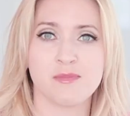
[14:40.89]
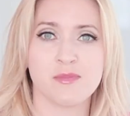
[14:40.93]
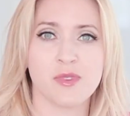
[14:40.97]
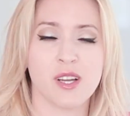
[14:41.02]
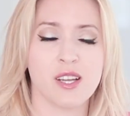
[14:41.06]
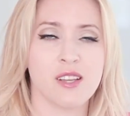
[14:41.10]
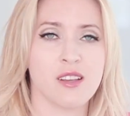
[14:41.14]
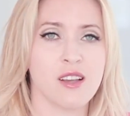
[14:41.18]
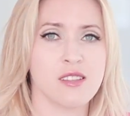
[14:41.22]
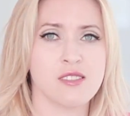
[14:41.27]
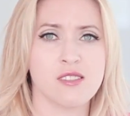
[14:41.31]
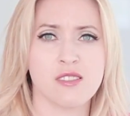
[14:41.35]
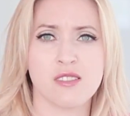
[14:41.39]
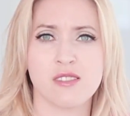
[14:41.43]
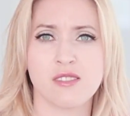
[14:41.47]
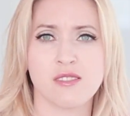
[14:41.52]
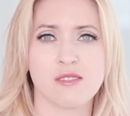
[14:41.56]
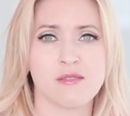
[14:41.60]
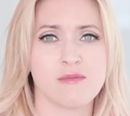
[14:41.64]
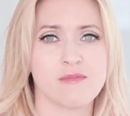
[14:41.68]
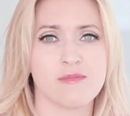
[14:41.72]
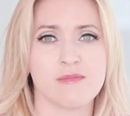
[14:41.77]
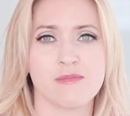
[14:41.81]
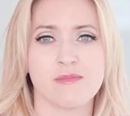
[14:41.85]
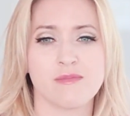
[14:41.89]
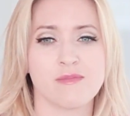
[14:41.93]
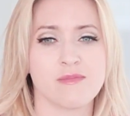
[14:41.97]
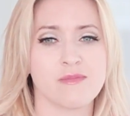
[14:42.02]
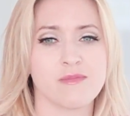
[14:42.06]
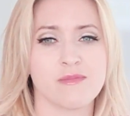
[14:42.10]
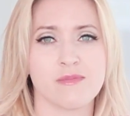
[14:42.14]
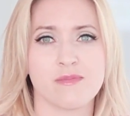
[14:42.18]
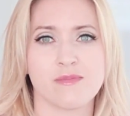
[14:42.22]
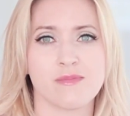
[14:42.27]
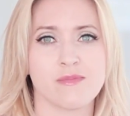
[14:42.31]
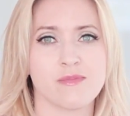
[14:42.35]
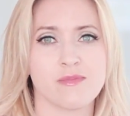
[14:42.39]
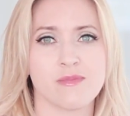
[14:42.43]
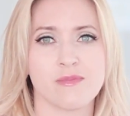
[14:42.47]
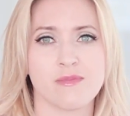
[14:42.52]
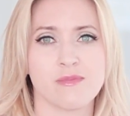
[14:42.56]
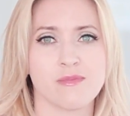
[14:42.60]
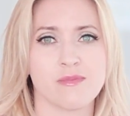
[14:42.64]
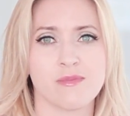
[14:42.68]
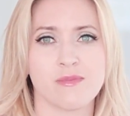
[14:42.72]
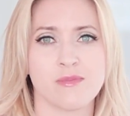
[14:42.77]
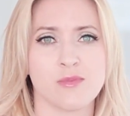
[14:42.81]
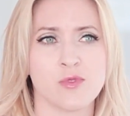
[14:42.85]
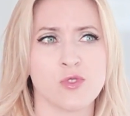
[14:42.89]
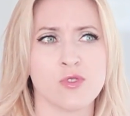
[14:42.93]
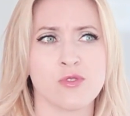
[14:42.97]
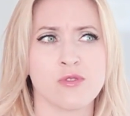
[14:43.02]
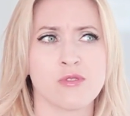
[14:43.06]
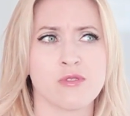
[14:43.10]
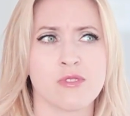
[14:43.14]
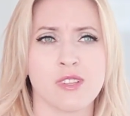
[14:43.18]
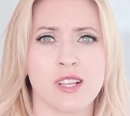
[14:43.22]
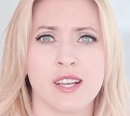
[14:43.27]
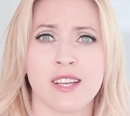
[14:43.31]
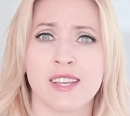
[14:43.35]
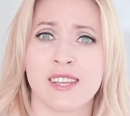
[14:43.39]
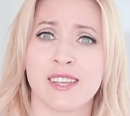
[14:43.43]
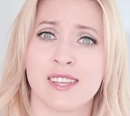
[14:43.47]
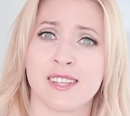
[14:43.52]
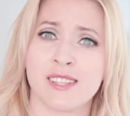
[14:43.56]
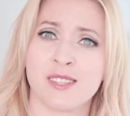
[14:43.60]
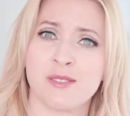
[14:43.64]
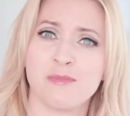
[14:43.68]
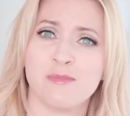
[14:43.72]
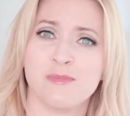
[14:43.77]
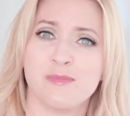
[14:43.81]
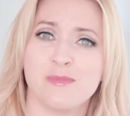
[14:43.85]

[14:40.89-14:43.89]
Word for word: I just don't like it.